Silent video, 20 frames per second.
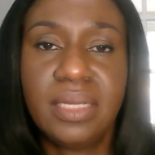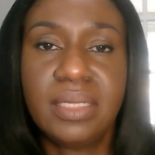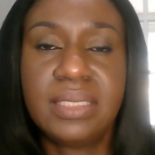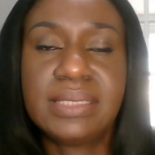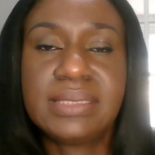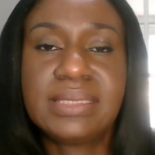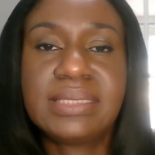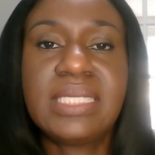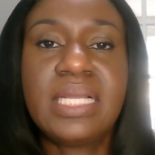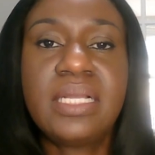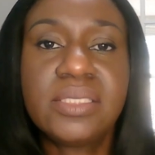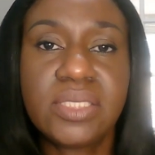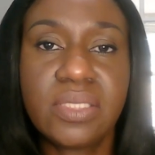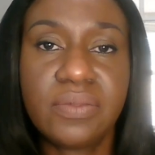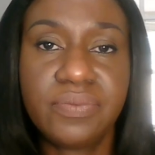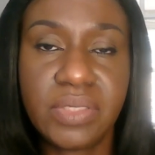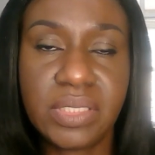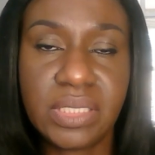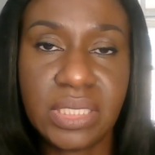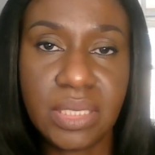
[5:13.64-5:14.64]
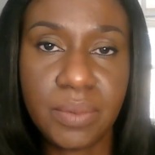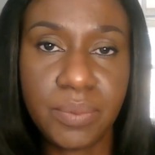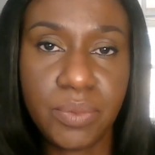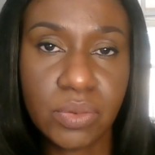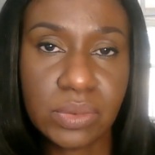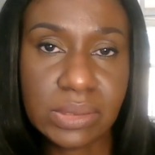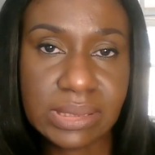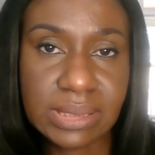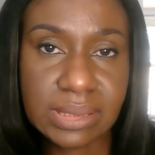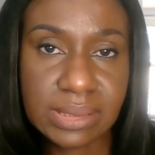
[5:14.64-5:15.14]
The cells of the
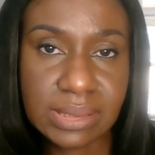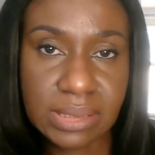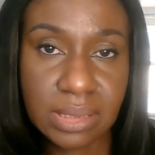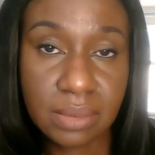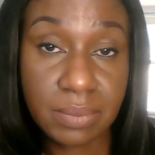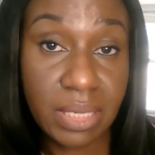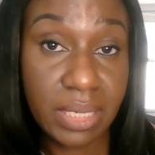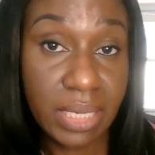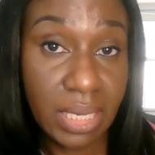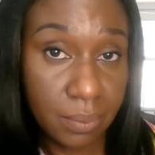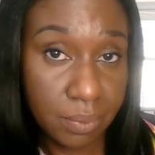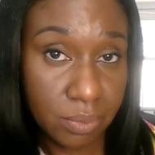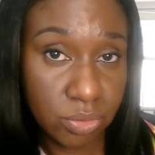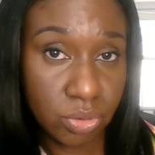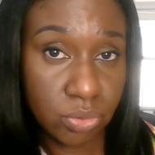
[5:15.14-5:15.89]
immune system are able